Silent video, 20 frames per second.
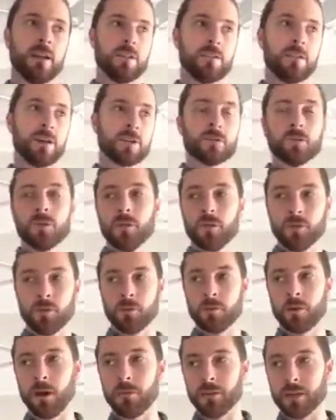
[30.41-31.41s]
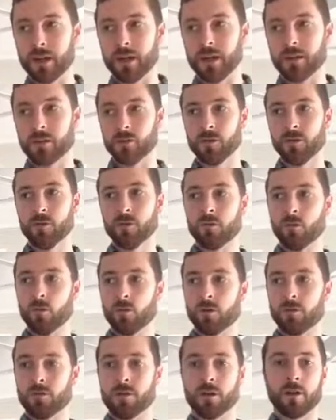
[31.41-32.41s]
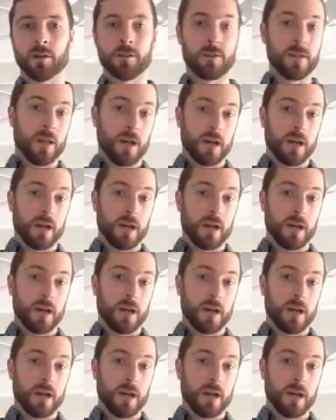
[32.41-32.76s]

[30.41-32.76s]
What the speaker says: Dr. Wilson will probably handle more of the